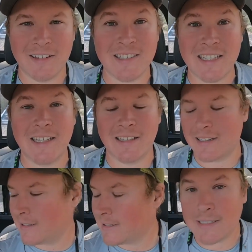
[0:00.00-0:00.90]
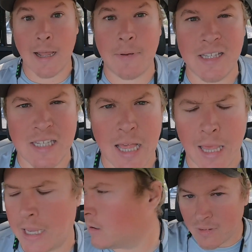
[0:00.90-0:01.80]
You're silly. Stop being
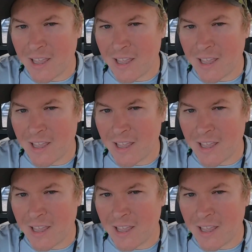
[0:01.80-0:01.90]
silly.